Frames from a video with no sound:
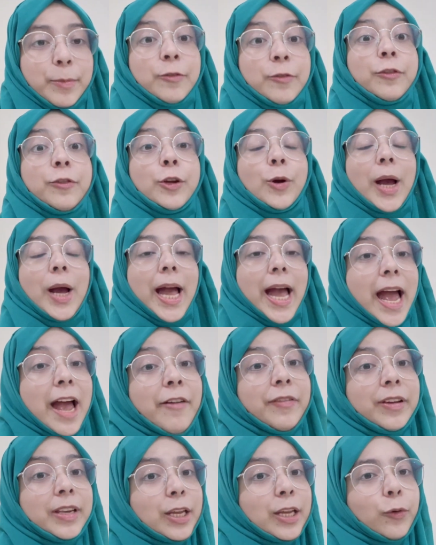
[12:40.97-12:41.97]
If you
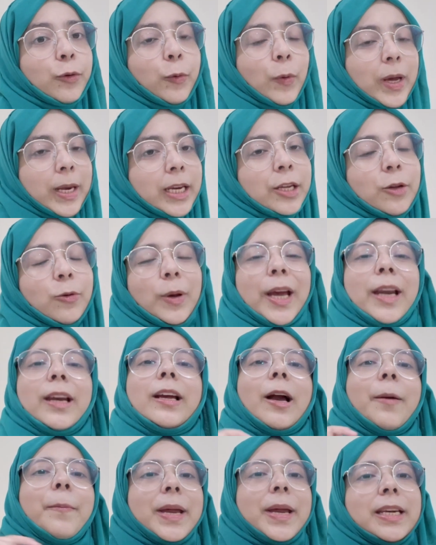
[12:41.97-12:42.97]
have any query, you can
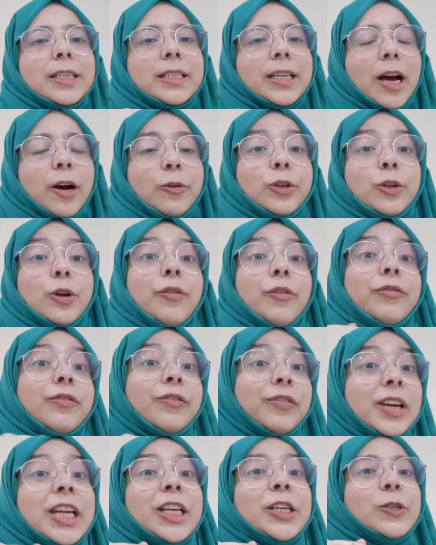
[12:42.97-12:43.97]
comment down. You're
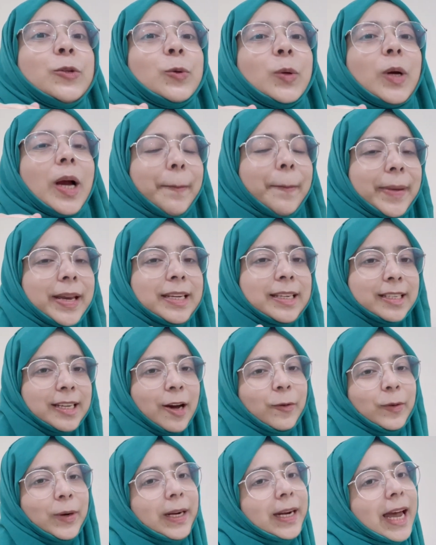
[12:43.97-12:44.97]
free to comment
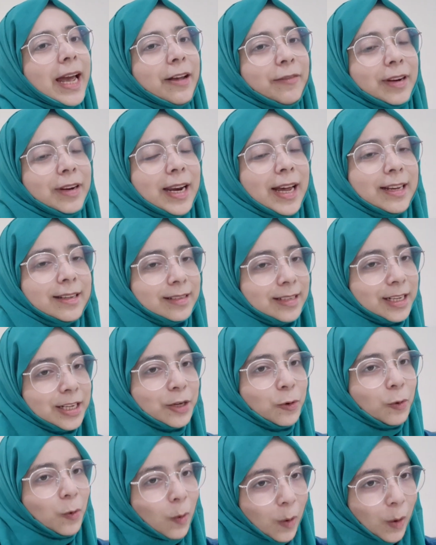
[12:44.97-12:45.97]
down and I will answer
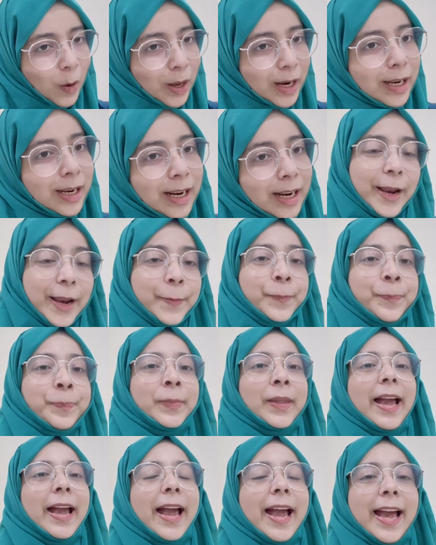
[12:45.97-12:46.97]
you all.
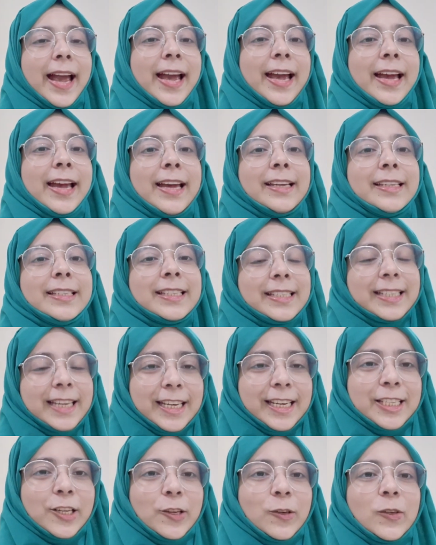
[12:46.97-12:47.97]
And
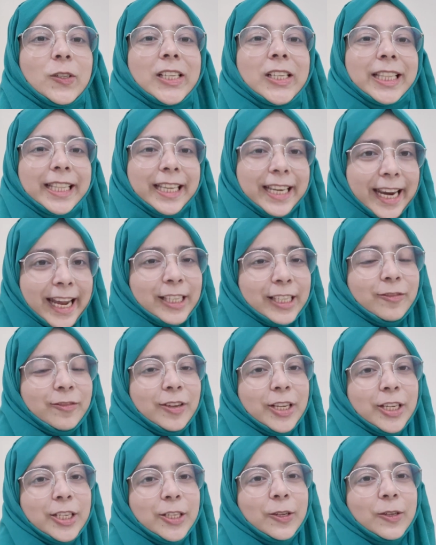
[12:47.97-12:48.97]
stay tuned till the next
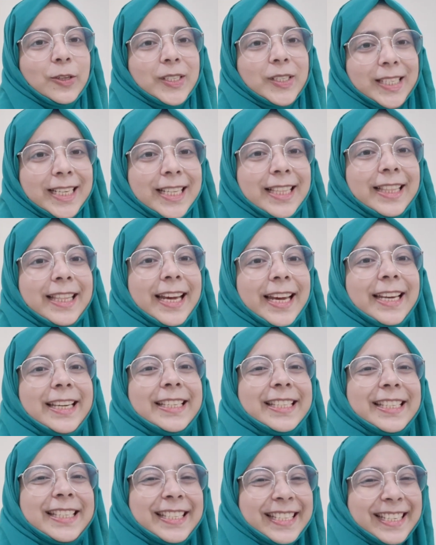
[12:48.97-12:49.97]
video. Till then,
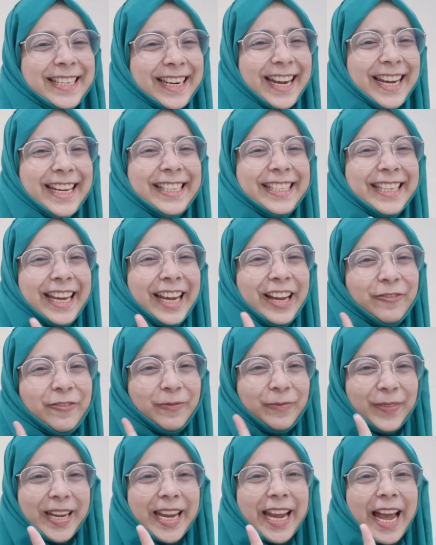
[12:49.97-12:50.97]
stay
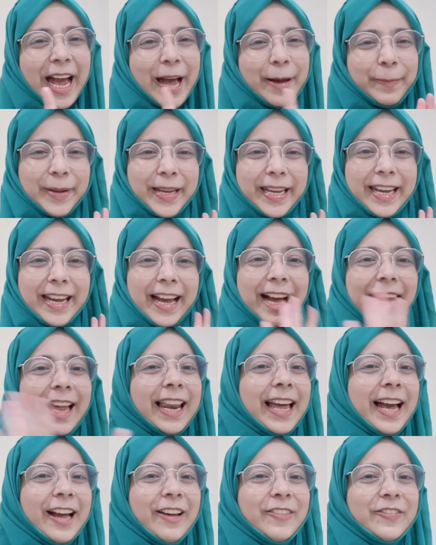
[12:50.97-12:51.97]
safe, be happy.
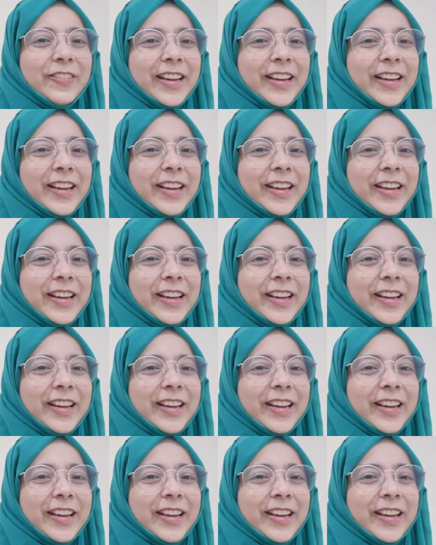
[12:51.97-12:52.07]
Allah!